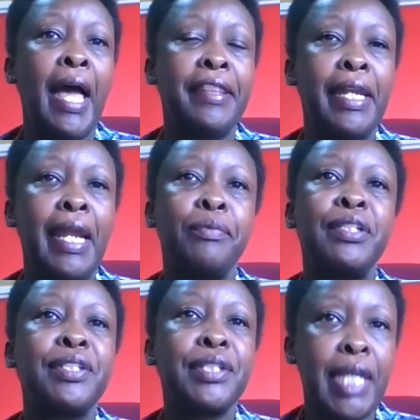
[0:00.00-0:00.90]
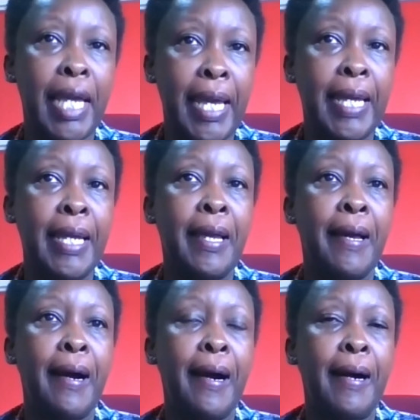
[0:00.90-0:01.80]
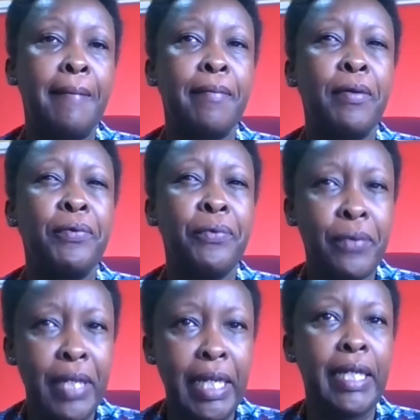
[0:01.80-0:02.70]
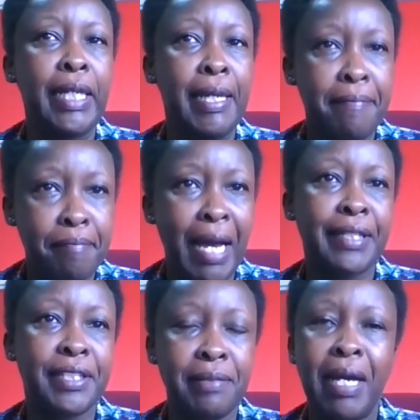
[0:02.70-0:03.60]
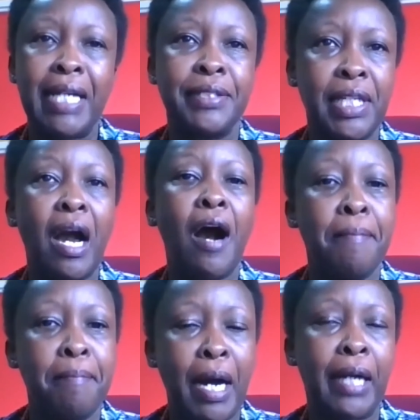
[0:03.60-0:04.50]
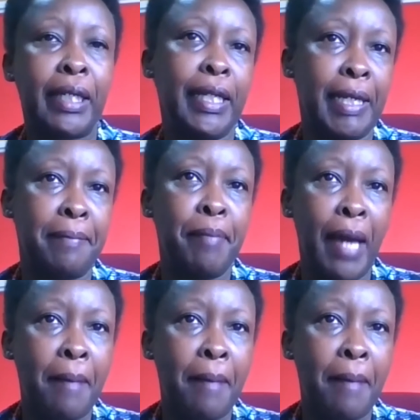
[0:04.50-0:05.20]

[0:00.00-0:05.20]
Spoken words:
And then I would say really maximizing our bargaining